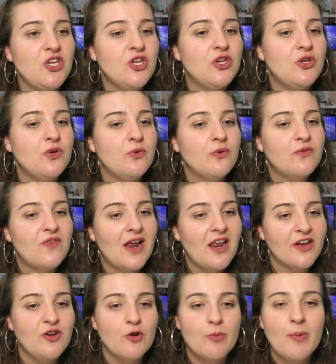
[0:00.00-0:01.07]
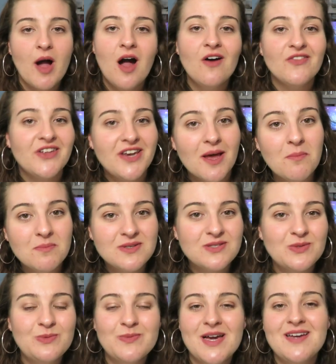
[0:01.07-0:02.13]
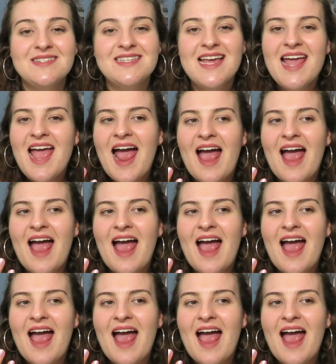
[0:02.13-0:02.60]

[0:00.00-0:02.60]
you felt like you were part of the numbers almost.